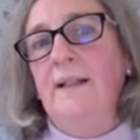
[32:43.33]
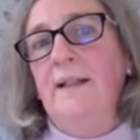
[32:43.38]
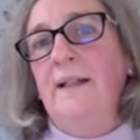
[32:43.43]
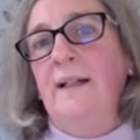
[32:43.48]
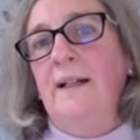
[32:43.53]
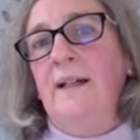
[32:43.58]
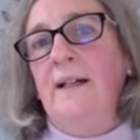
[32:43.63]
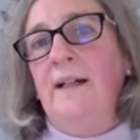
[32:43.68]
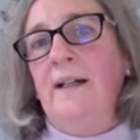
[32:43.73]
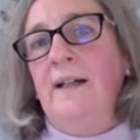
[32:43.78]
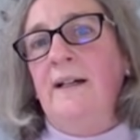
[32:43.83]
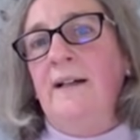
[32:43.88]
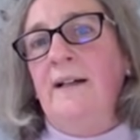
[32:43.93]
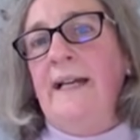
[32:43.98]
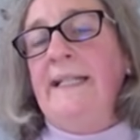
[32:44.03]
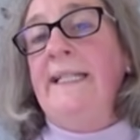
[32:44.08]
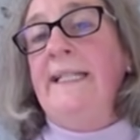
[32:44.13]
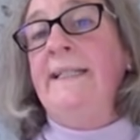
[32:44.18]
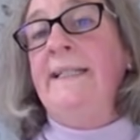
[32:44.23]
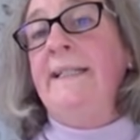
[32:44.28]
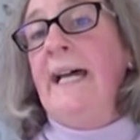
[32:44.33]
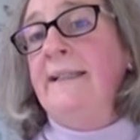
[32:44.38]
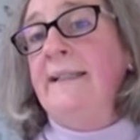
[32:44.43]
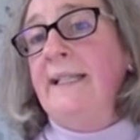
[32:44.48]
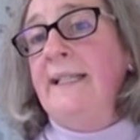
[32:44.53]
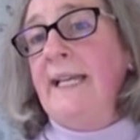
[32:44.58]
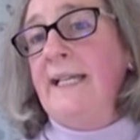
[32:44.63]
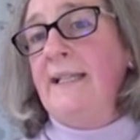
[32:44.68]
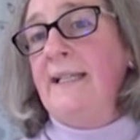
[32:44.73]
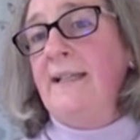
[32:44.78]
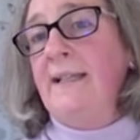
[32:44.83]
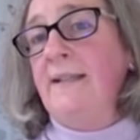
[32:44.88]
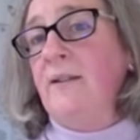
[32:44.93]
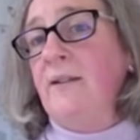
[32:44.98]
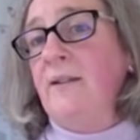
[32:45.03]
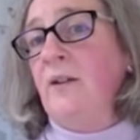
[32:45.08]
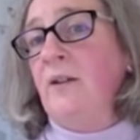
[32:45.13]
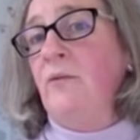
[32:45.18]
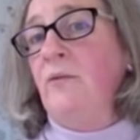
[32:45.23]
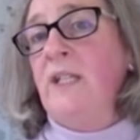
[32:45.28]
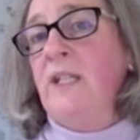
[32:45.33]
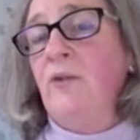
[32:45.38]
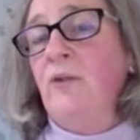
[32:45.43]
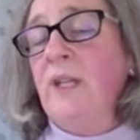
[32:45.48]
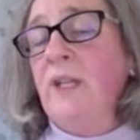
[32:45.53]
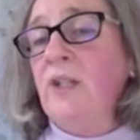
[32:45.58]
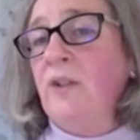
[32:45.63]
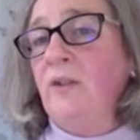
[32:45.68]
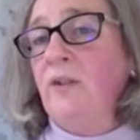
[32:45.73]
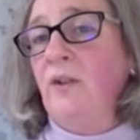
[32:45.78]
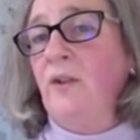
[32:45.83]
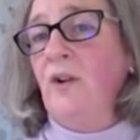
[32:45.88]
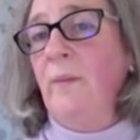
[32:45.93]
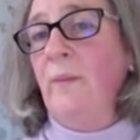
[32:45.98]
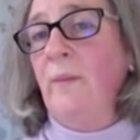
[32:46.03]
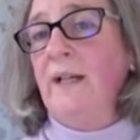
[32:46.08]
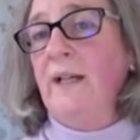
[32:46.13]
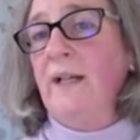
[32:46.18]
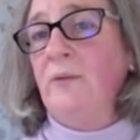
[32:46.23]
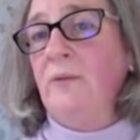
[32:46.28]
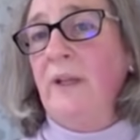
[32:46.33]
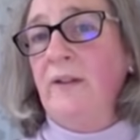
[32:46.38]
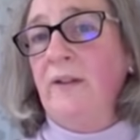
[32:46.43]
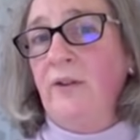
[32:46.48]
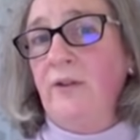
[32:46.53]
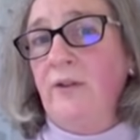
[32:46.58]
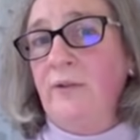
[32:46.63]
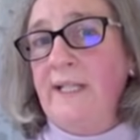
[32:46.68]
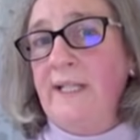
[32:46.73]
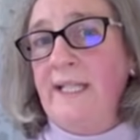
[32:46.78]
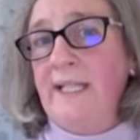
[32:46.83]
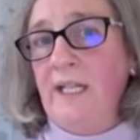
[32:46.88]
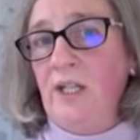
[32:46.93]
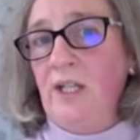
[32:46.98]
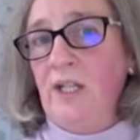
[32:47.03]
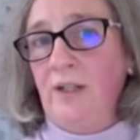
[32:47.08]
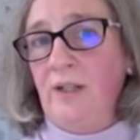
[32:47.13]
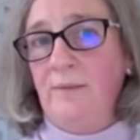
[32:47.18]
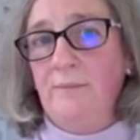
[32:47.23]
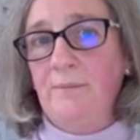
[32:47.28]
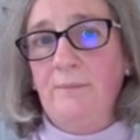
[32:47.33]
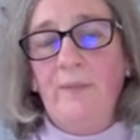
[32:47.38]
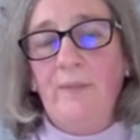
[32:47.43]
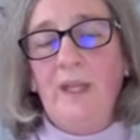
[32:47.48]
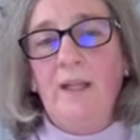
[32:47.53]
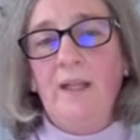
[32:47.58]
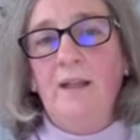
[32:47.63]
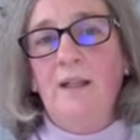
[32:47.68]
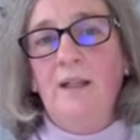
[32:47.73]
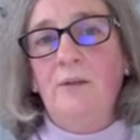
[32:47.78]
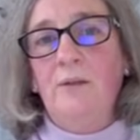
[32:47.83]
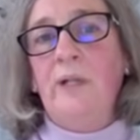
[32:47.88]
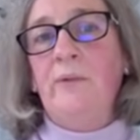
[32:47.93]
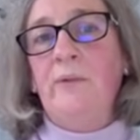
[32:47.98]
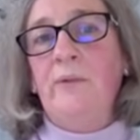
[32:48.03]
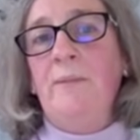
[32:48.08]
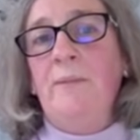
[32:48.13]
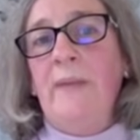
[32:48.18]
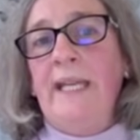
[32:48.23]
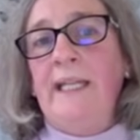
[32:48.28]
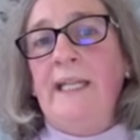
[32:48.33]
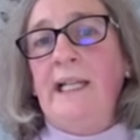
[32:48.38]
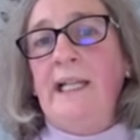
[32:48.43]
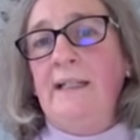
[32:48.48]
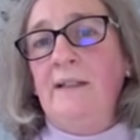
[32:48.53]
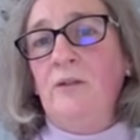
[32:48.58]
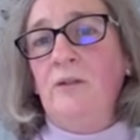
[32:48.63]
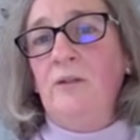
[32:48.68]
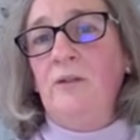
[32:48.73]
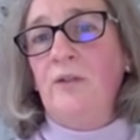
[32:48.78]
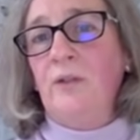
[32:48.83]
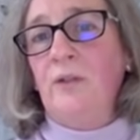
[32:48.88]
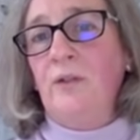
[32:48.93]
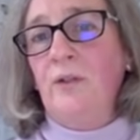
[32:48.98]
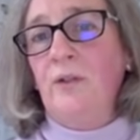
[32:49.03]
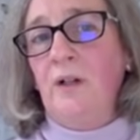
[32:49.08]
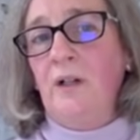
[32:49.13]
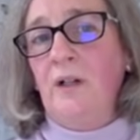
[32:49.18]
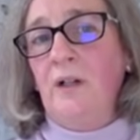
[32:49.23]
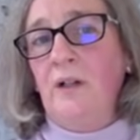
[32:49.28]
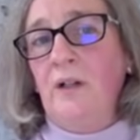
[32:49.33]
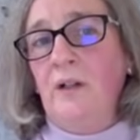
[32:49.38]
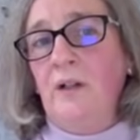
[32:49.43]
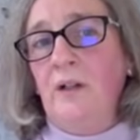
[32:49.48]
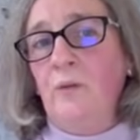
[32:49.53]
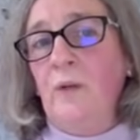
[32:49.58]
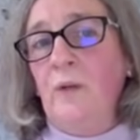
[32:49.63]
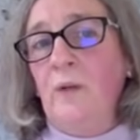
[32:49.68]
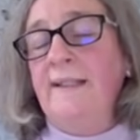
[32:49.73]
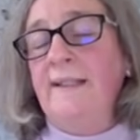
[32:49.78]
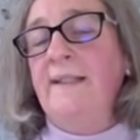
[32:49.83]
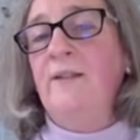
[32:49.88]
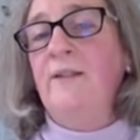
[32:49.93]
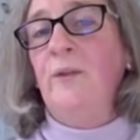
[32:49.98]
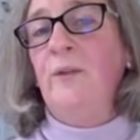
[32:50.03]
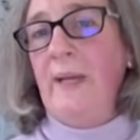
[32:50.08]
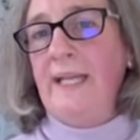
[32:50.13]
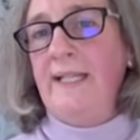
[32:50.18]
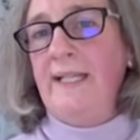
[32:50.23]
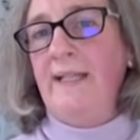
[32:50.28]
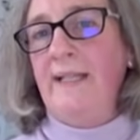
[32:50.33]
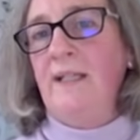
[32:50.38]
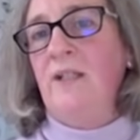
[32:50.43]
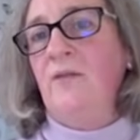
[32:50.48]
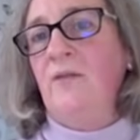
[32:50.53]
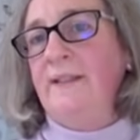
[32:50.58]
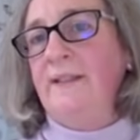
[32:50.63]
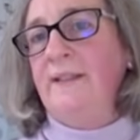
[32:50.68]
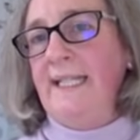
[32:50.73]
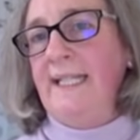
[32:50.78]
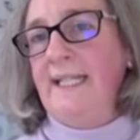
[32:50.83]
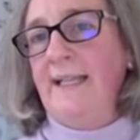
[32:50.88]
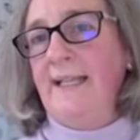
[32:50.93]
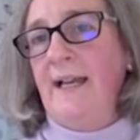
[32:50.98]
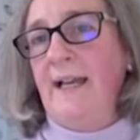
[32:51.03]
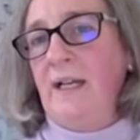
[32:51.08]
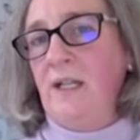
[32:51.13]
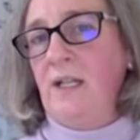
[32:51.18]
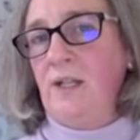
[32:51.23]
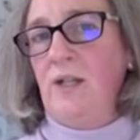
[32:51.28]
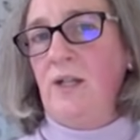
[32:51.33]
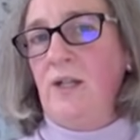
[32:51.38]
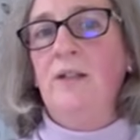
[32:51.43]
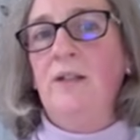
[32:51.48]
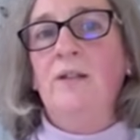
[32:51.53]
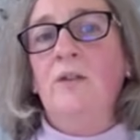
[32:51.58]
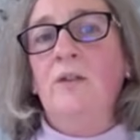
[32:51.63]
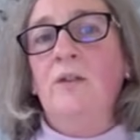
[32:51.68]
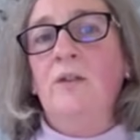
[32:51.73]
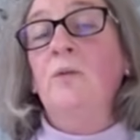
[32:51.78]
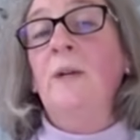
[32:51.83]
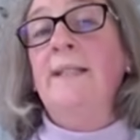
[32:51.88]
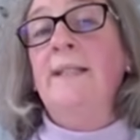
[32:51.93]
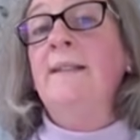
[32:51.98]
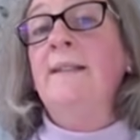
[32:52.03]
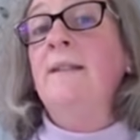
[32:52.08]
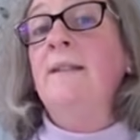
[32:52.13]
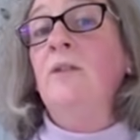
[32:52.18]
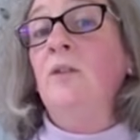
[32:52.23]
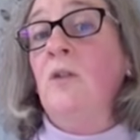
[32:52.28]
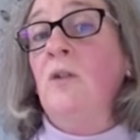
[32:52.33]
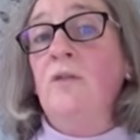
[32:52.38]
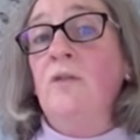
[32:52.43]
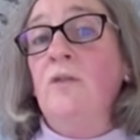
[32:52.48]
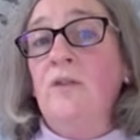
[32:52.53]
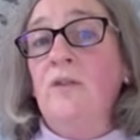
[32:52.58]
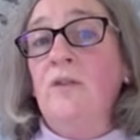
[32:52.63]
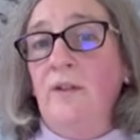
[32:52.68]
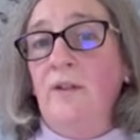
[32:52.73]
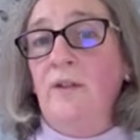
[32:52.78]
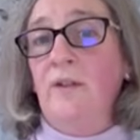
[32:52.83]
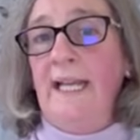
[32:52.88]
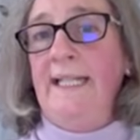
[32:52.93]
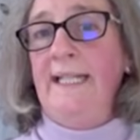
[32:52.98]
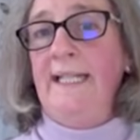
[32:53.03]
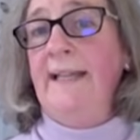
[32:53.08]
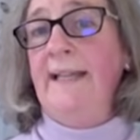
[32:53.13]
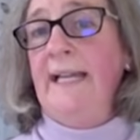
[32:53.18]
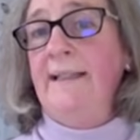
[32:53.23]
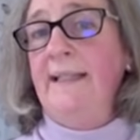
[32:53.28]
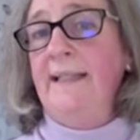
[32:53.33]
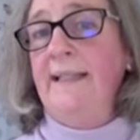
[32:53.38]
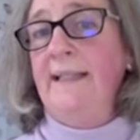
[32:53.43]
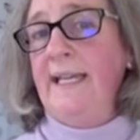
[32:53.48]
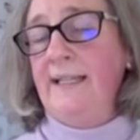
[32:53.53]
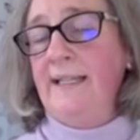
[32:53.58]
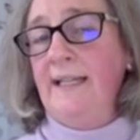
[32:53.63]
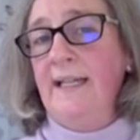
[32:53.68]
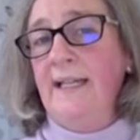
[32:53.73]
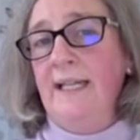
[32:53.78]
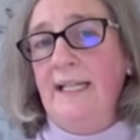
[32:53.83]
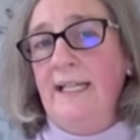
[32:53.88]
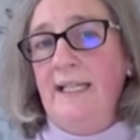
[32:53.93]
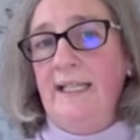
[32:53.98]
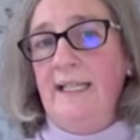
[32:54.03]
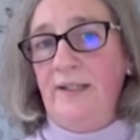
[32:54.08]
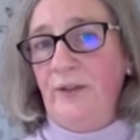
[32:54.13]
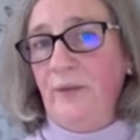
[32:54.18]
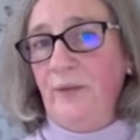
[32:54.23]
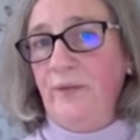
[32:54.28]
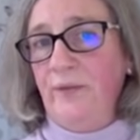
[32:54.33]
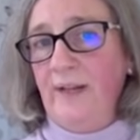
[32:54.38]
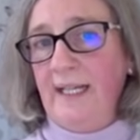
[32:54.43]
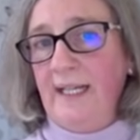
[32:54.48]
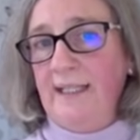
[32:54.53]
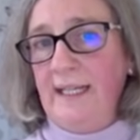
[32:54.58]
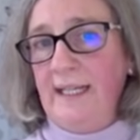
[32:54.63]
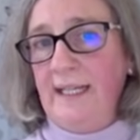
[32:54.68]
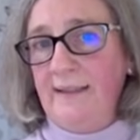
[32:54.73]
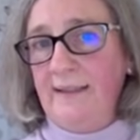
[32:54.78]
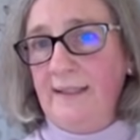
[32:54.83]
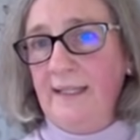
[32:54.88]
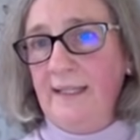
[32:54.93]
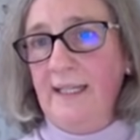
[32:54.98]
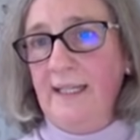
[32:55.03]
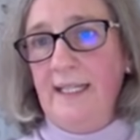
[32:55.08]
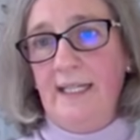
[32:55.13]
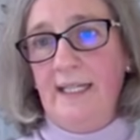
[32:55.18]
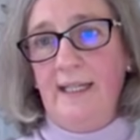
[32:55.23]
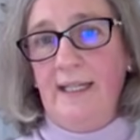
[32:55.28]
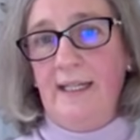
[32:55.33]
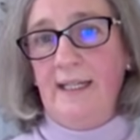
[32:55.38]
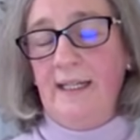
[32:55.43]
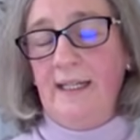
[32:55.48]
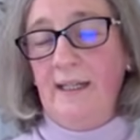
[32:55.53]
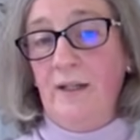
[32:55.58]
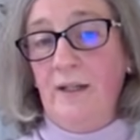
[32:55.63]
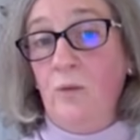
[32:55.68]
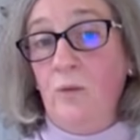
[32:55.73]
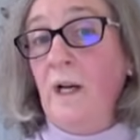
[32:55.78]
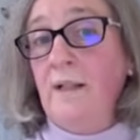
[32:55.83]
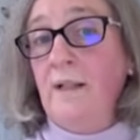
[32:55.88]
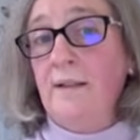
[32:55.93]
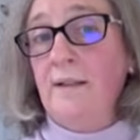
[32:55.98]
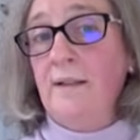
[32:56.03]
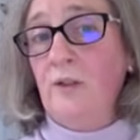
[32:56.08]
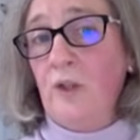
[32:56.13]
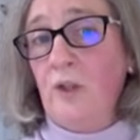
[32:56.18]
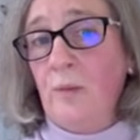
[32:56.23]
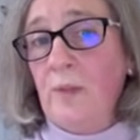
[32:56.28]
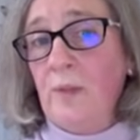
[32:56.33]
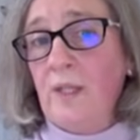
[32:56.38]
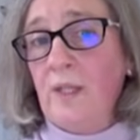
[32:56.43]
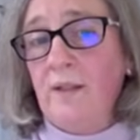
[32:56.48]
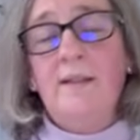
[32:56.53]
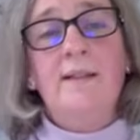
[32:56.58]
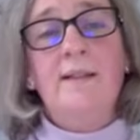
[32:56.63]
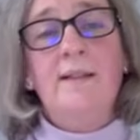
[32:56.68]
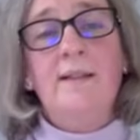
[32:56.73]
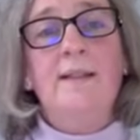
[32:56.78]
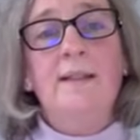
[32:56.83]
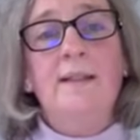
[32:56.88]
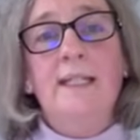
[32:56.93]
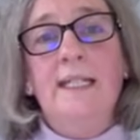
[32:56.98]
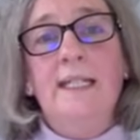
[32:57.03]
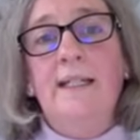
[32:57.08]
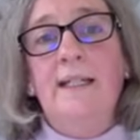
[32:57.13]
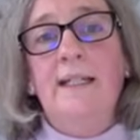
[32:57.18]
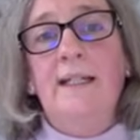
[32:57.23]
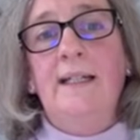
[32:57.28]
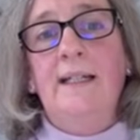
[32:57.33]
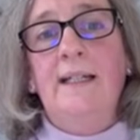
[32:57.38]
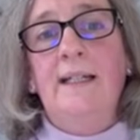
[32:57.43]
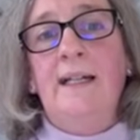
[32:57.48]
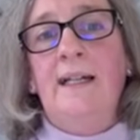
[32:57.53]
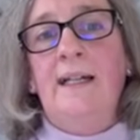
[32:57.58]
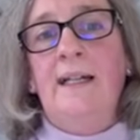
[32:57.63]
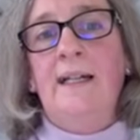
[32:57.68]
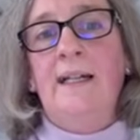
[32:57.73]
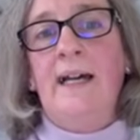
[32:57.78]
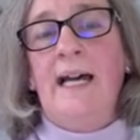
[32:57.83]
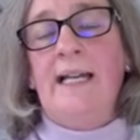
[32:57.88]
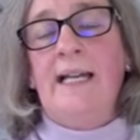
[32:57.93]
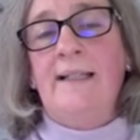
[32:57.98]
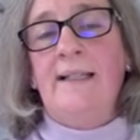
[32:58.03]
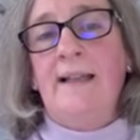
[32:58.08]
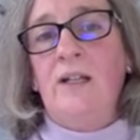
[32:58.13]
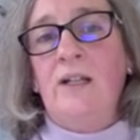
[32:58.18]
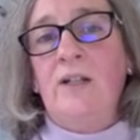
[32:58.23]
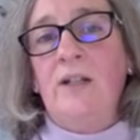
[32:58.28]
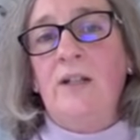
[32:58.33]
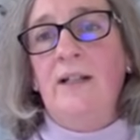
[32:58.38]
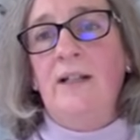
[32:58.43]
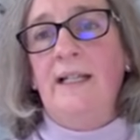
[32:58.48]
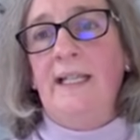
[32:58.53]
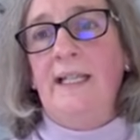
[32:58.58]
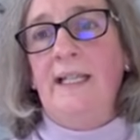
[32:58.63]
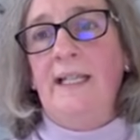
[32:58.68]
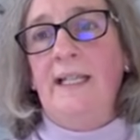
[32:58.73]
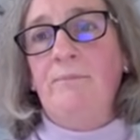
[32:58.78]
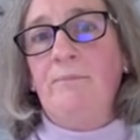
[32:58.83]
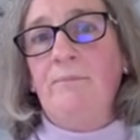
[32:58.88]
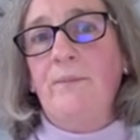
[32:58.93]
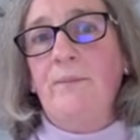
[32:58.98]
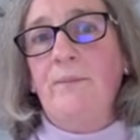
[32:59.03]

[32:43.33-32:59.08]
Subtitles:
And in that case, is a restriction combined with authorization. We will make clear also what is the basis for this action. So what is the concern? And in that case, is the fact that one substance has actually